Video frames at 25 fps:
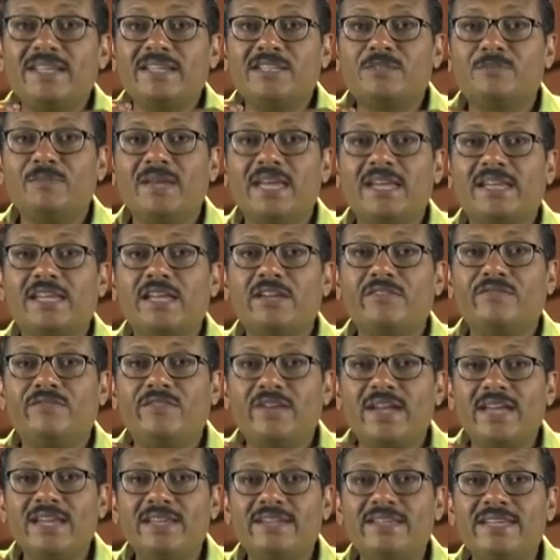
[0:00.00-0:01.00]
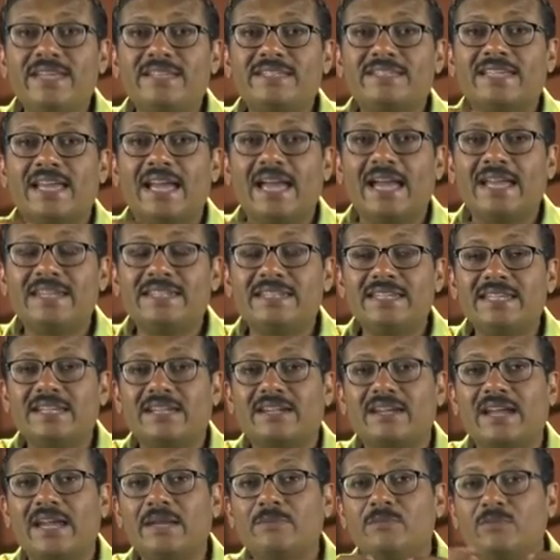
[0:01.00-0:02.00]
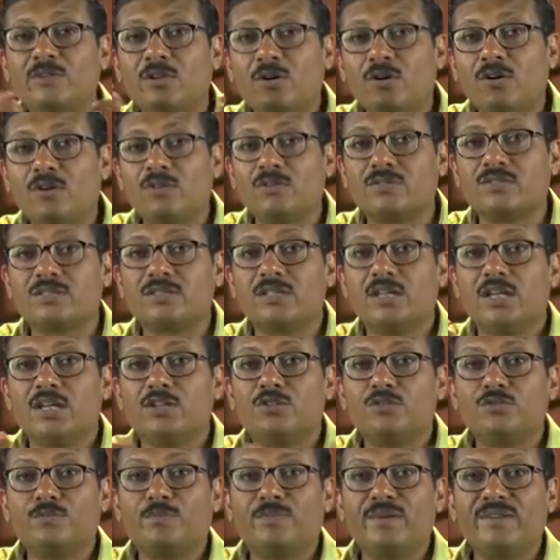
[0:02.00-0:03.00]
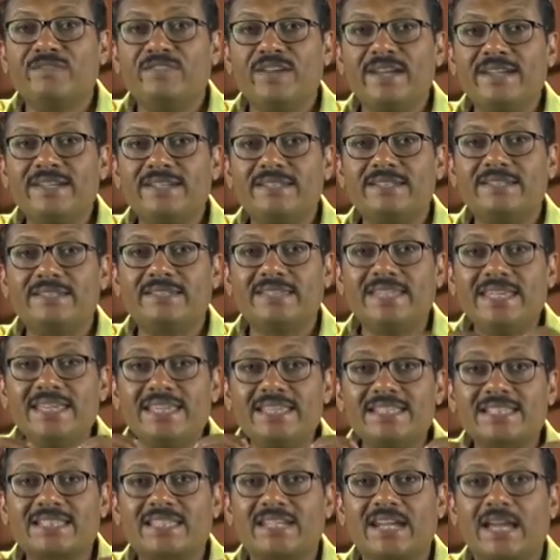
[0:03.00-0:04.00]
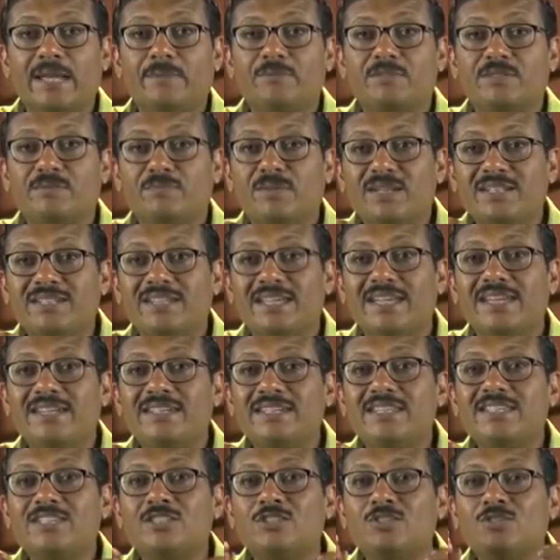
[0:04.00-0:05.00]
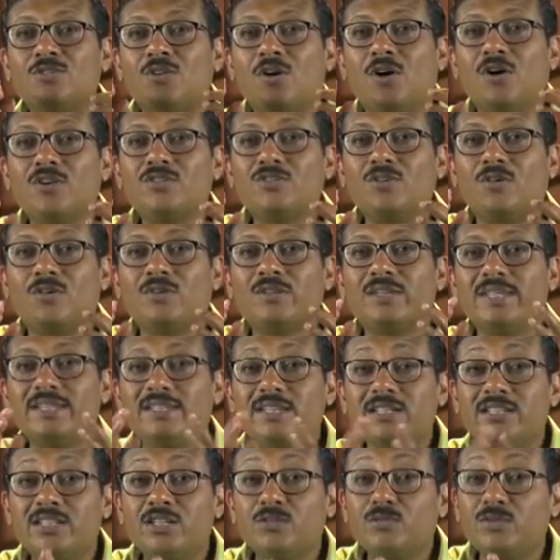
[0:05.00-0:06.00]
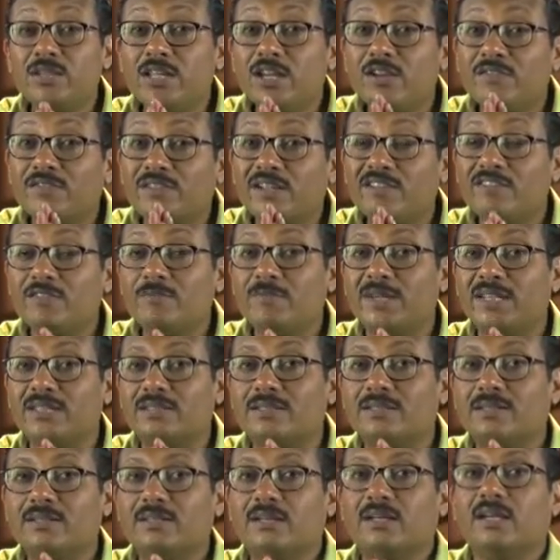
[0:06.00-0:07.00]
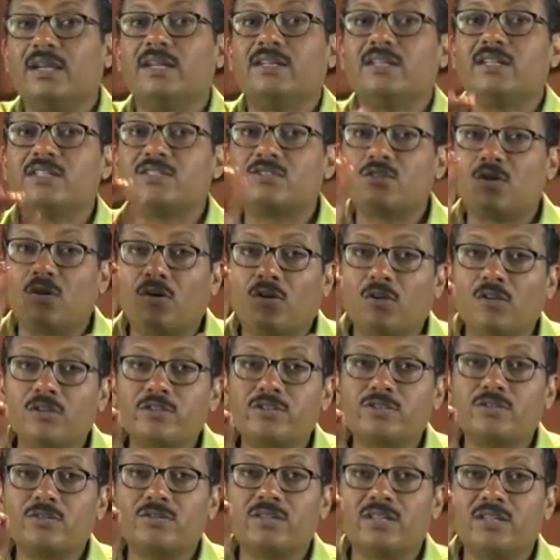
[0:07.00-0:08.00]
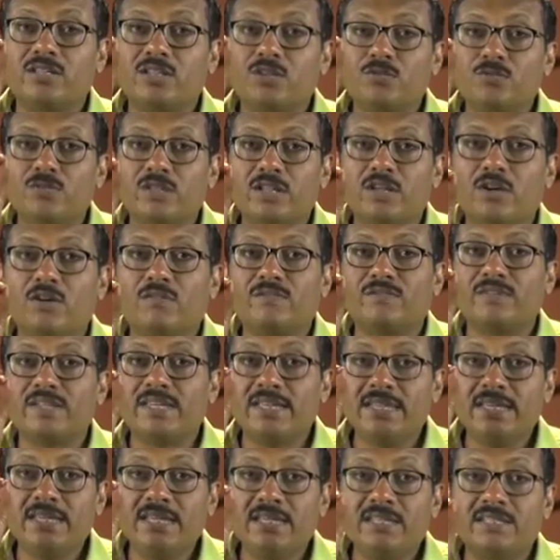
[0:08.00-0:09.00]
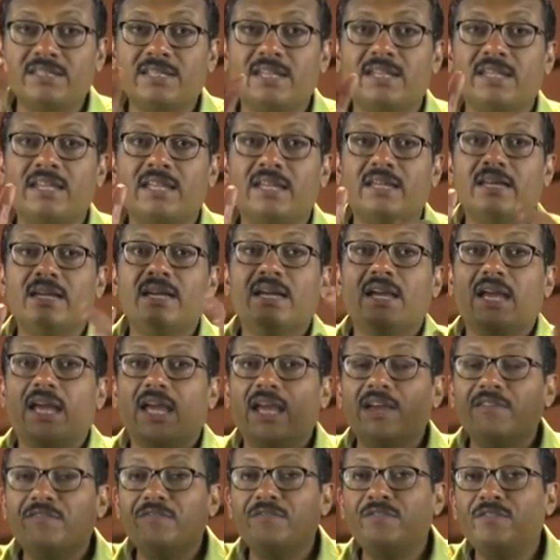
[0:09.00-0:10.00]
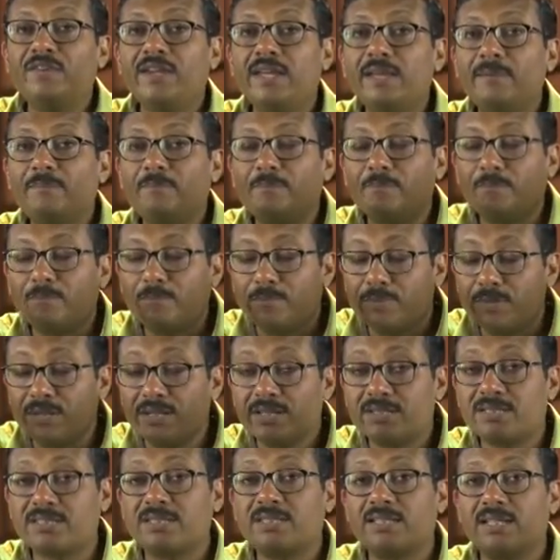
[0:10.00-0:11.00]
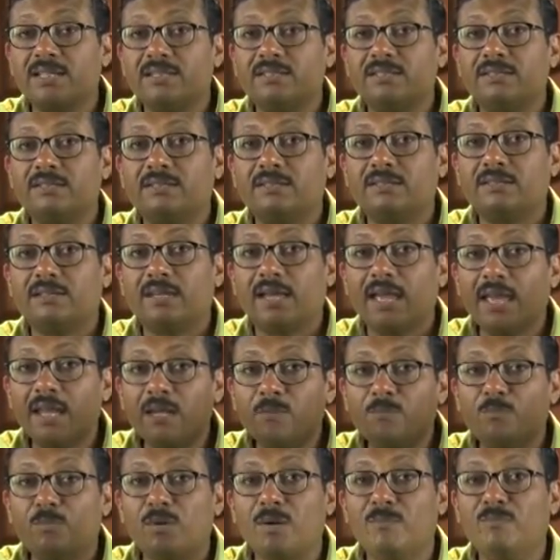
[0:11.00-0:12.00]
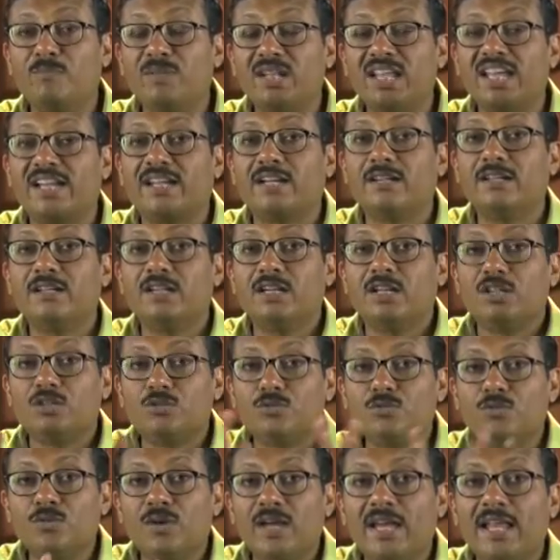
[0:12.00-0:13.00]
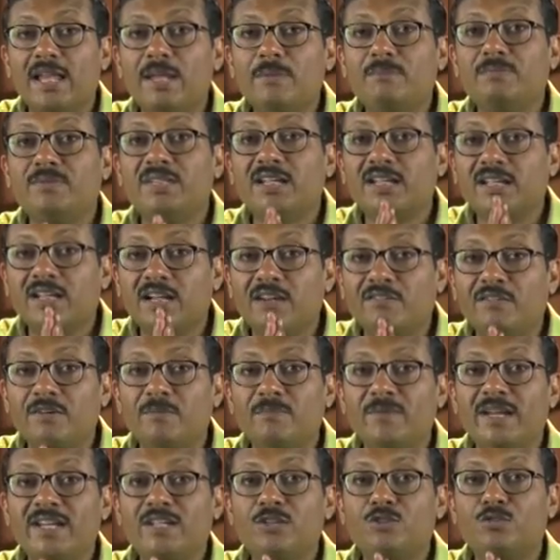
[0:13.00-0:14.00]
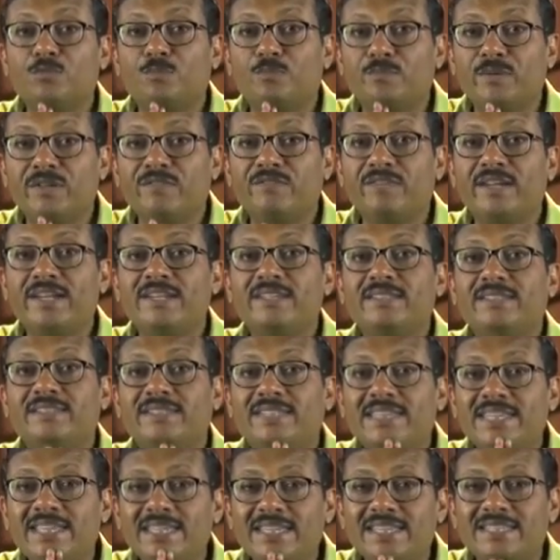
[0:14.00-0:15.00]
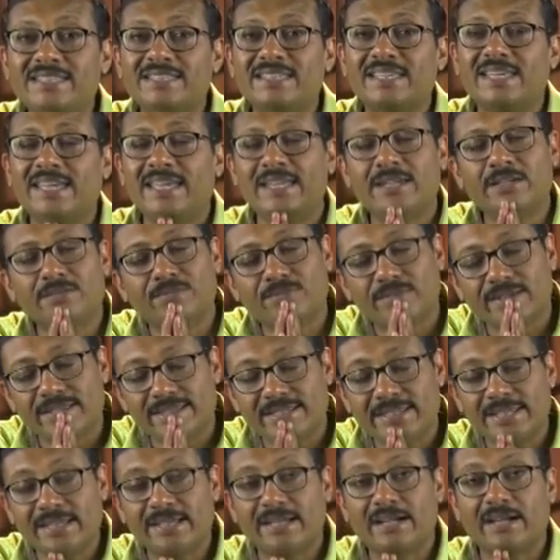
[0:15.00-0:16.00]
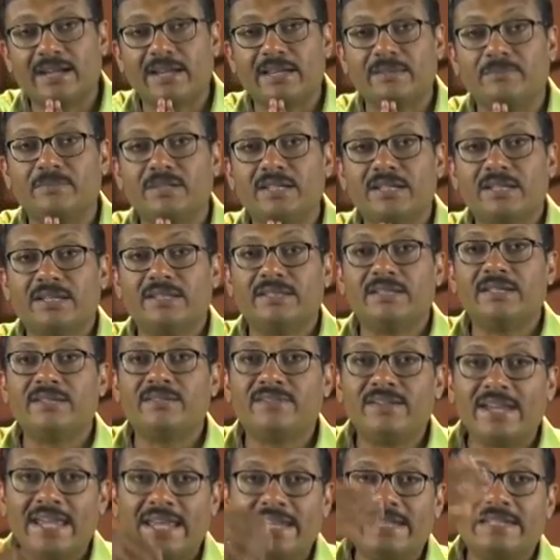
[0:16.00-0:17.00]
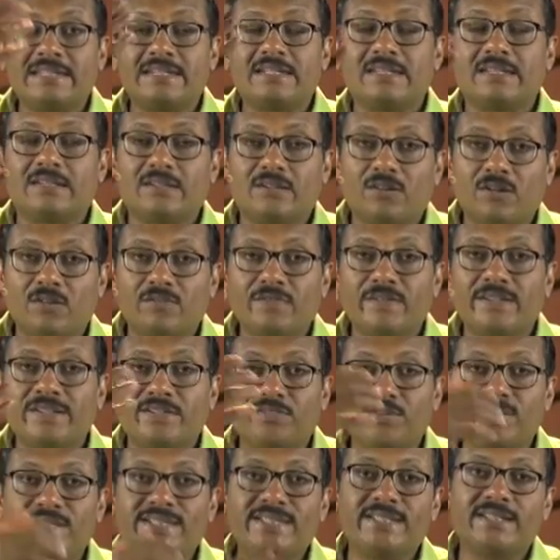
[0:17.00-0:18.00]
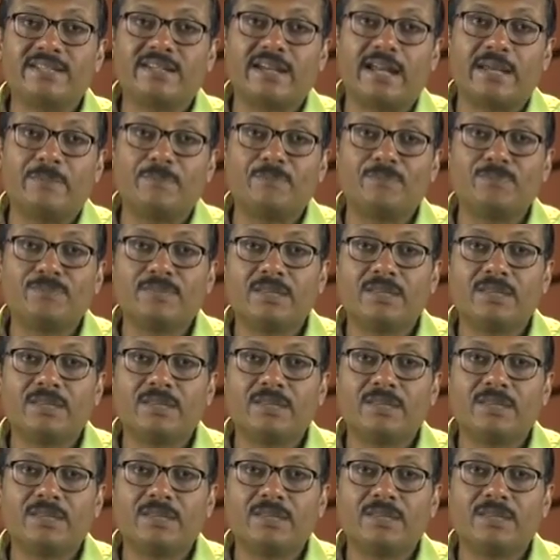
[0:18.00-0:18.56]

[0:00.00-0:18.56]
is making various anti-crime laws to prevent these crimes, but it is not only the duty of government, it is also the duty of each and every person in public to help the government to prevent these increasing crime, the rate of increase in crime.